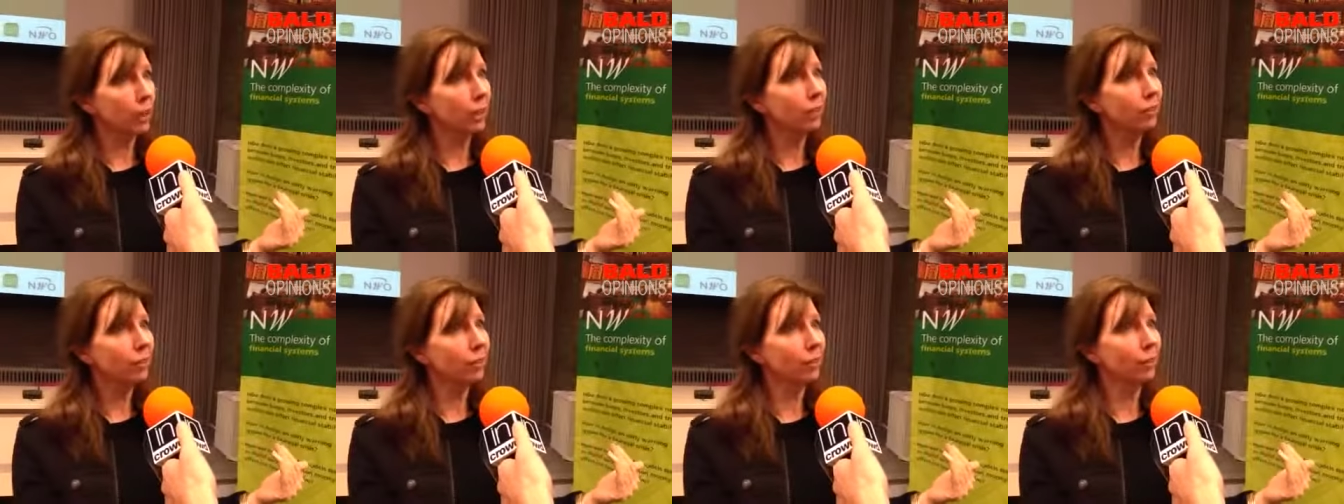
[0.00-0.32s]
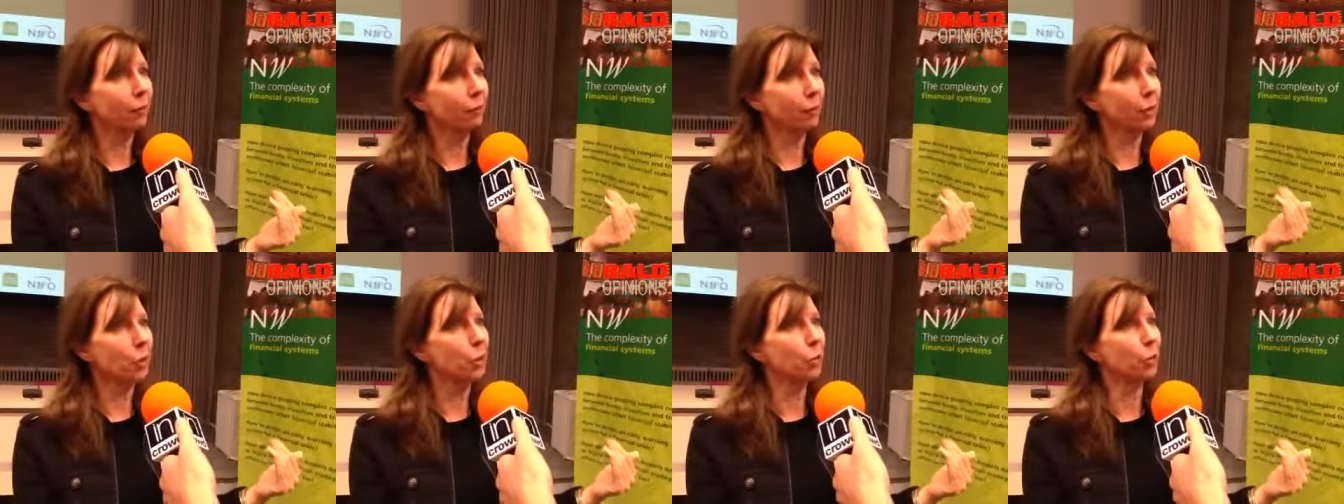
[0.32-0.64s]
And
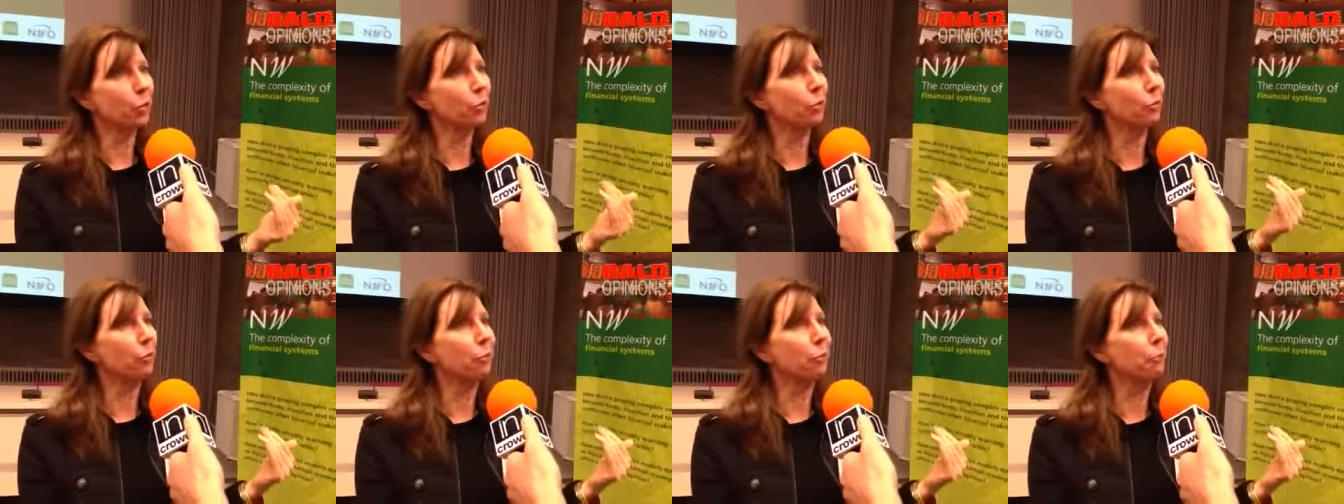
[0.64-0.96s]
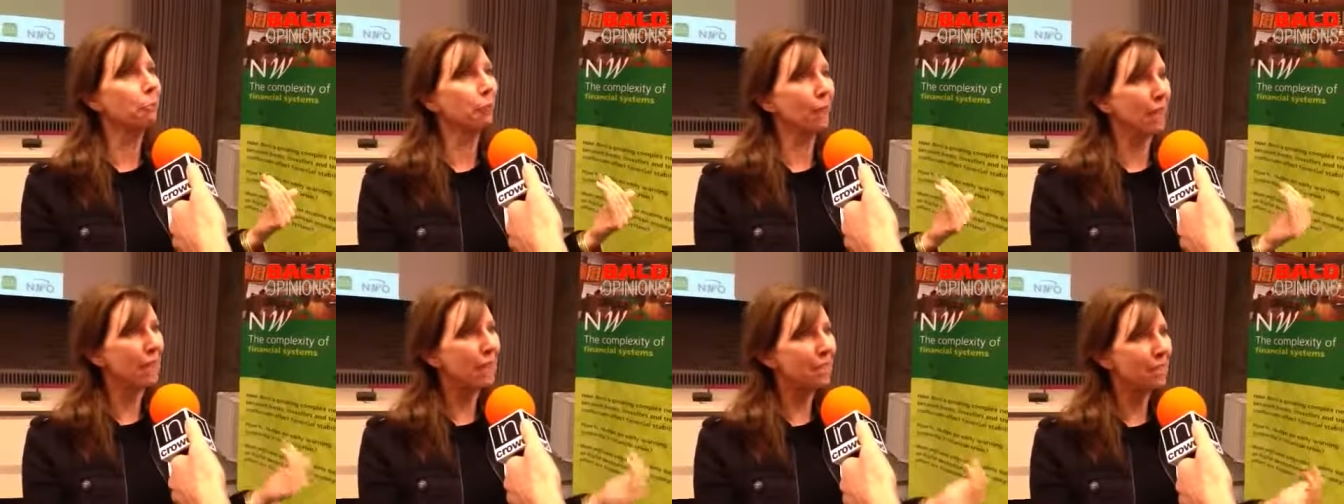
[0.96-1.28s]
we mm-hmm. shouldn't
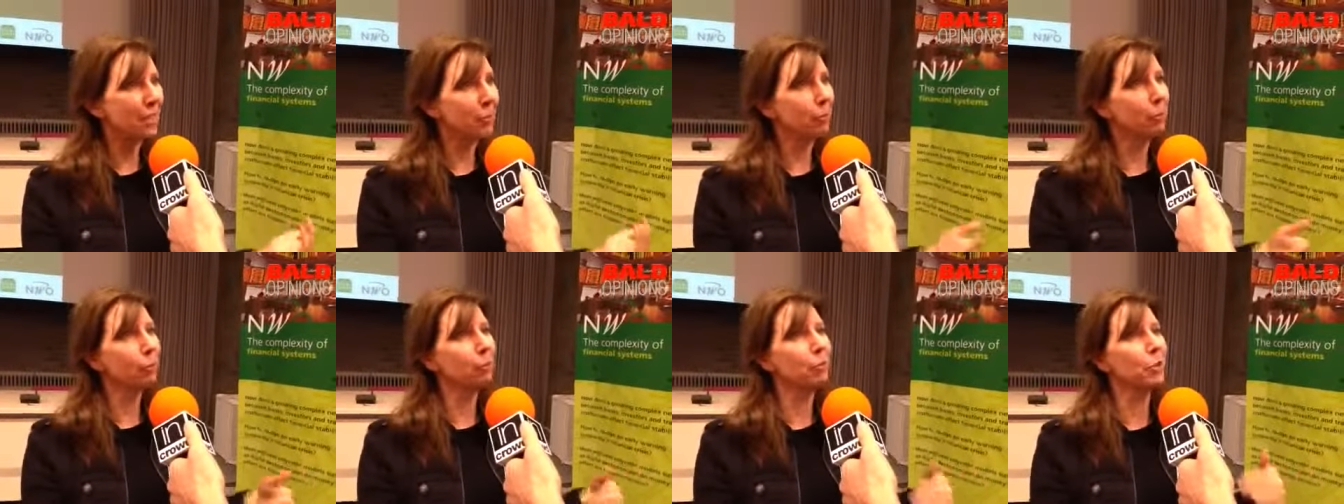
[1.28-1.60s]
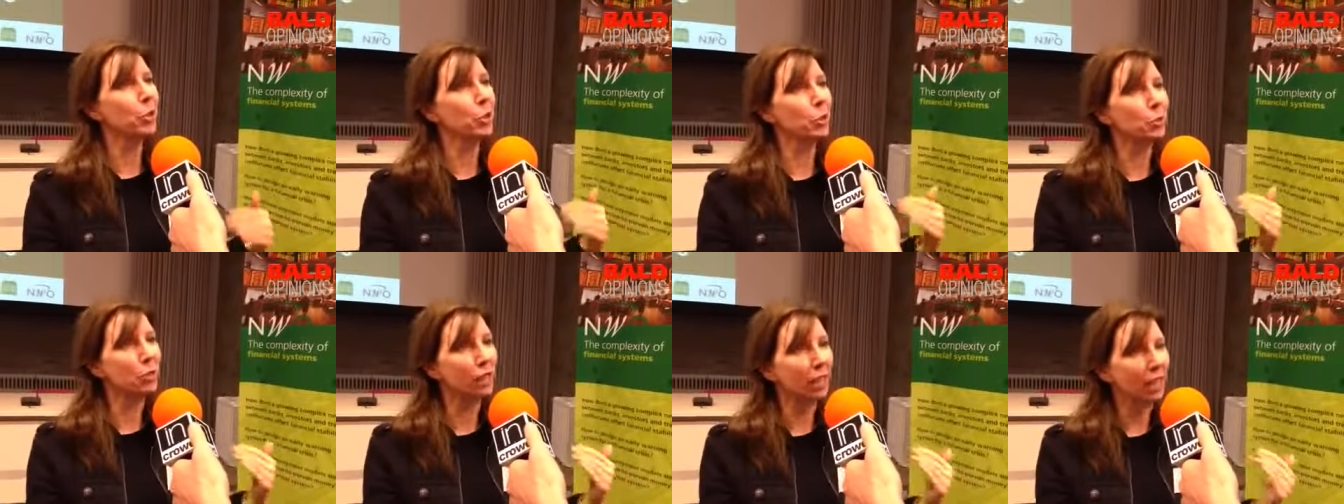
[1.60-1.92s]
replace it, but
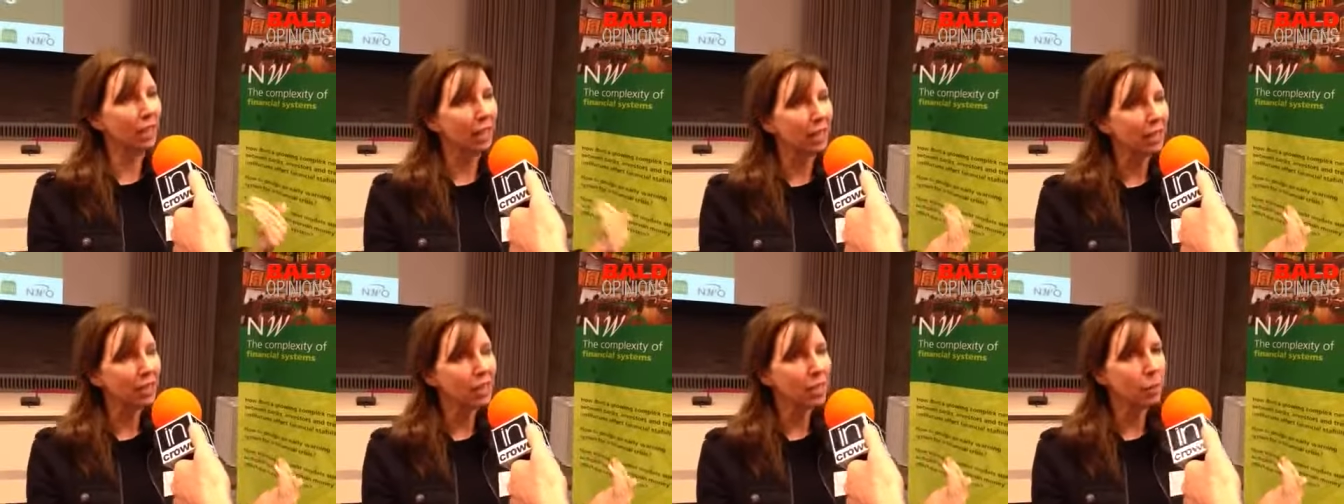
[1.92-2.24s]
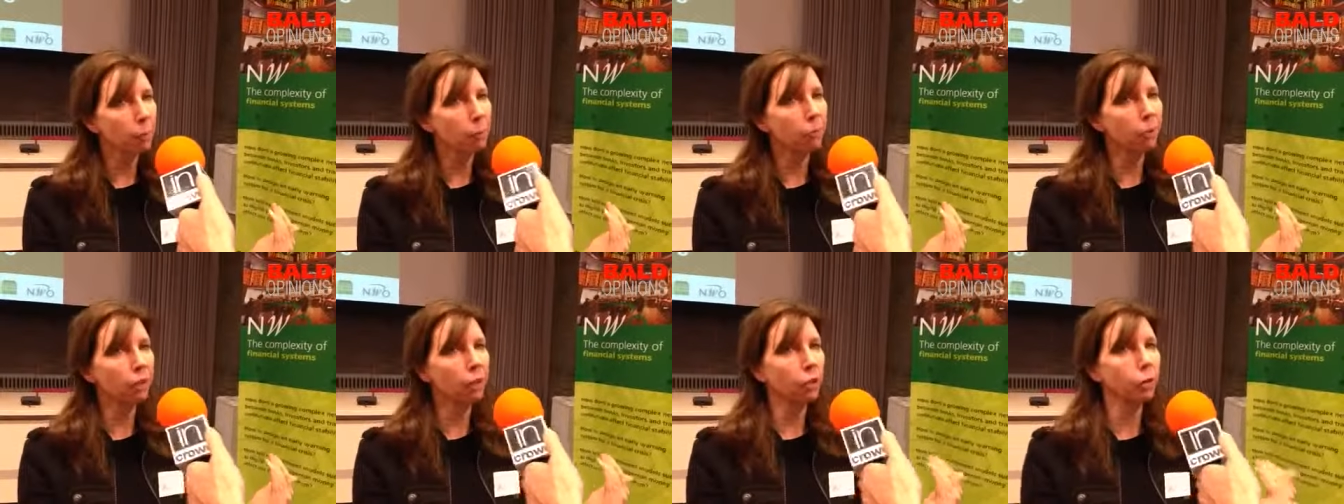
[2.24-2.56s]
we should add
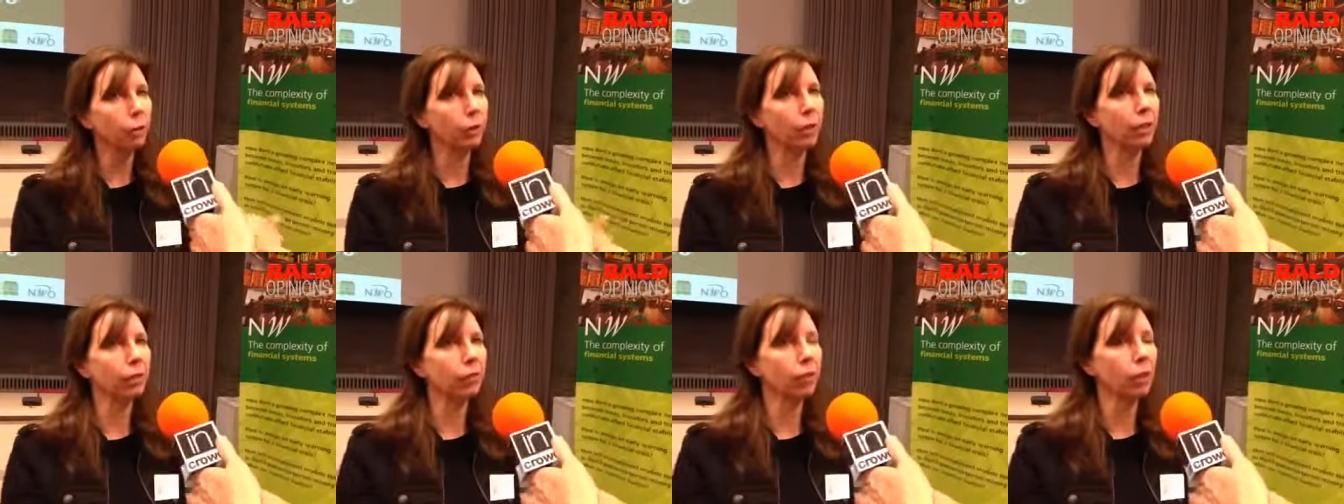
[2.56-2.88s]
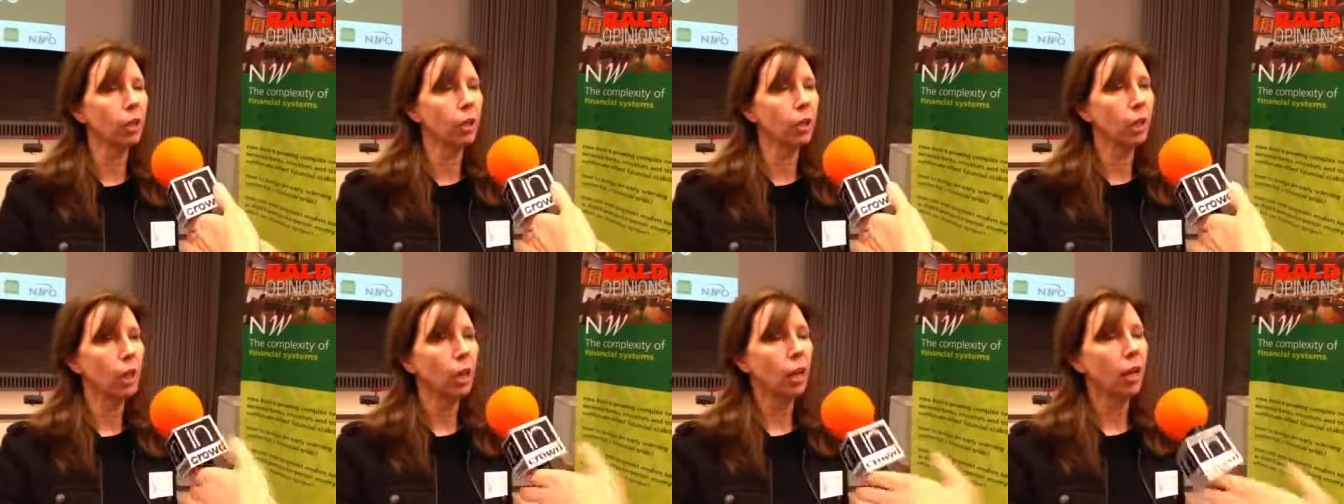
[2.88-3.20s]
something to it.
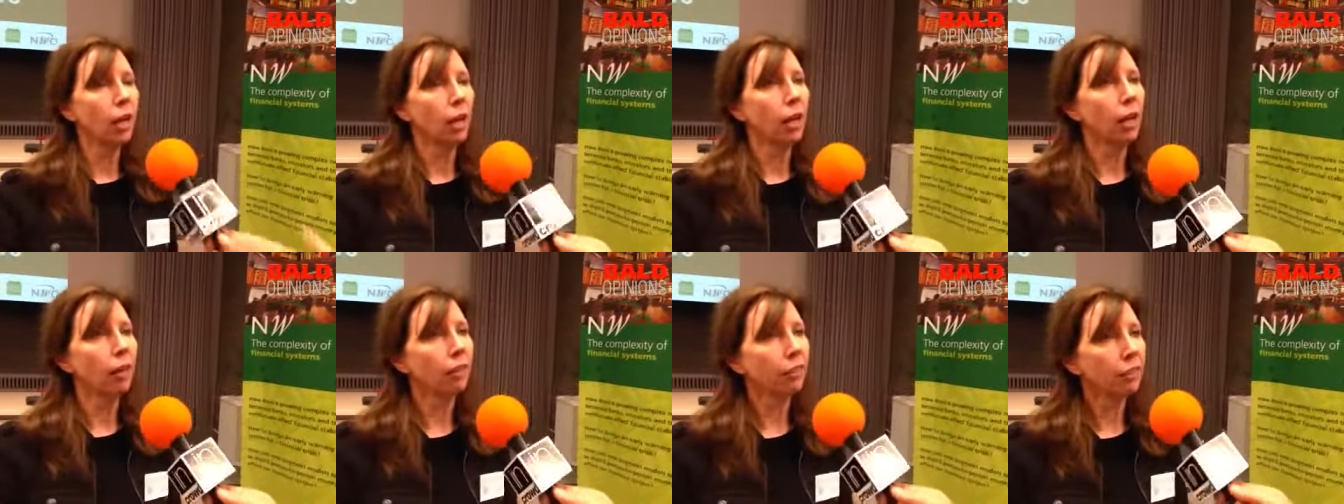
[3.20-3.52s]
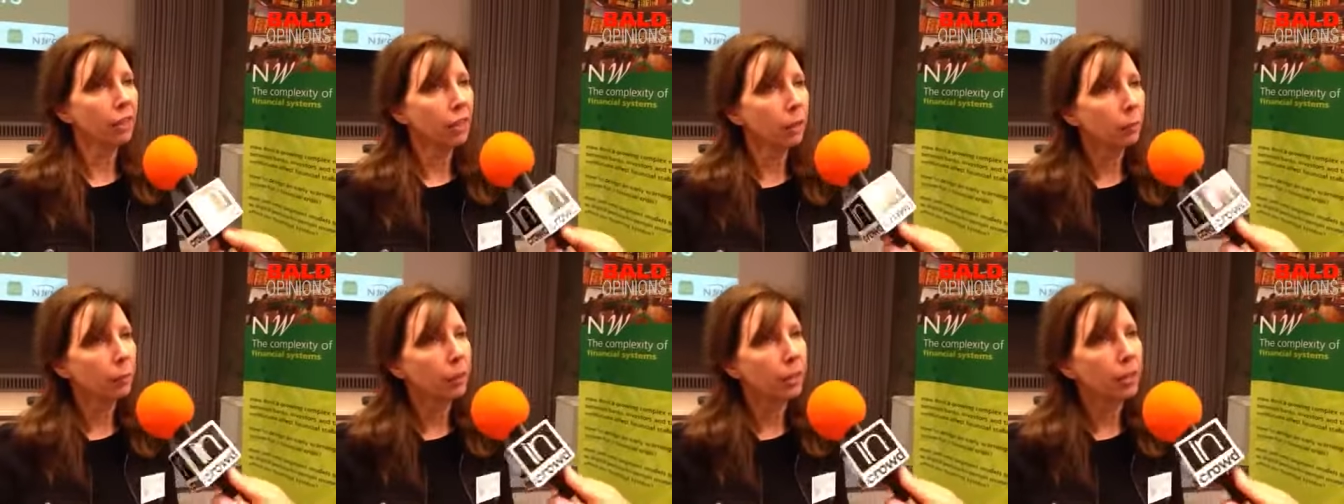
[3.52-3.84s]
I
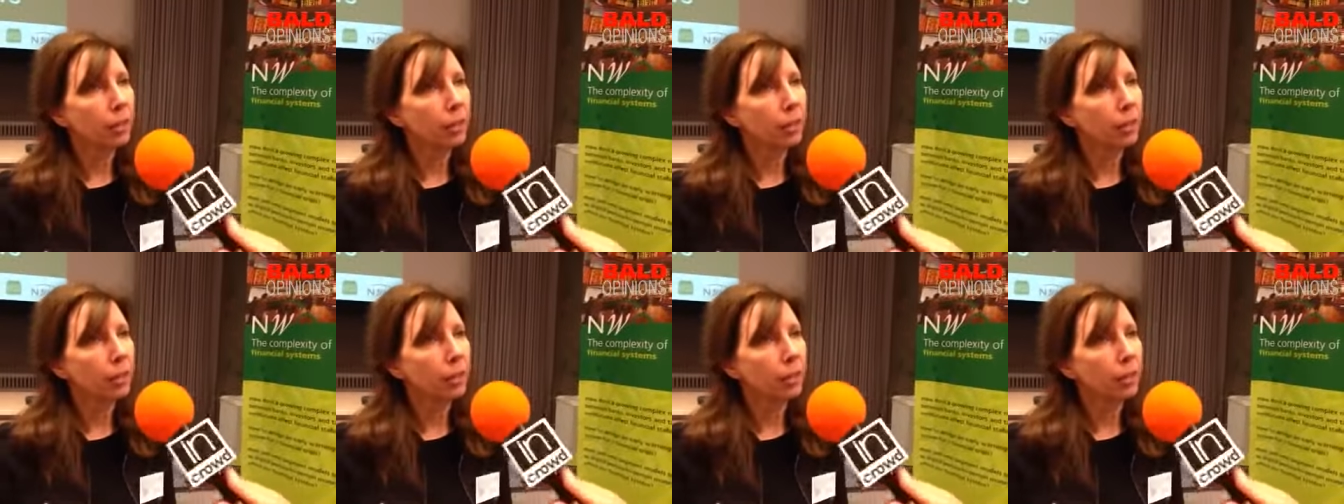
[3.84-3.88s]
think we